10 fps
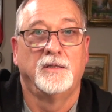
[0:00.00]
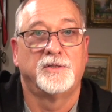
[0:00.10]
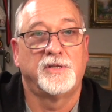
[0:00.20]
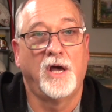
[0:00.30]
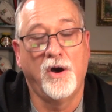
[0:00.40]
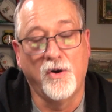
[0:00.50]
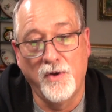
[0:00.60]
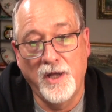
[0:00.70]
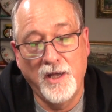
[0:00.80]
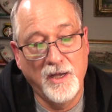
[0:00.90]
So,
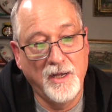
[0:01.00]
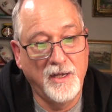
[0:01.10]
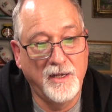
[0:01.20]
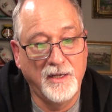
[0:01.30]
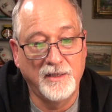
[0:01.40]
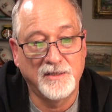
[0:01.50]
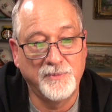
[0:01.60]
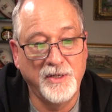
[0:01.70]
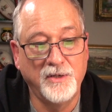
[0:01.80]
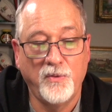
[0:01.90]
it's
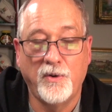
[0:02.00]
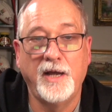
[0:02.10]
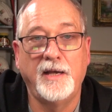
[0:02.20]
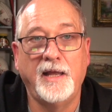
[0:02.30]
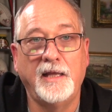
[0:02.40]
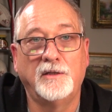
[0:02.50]
been quite a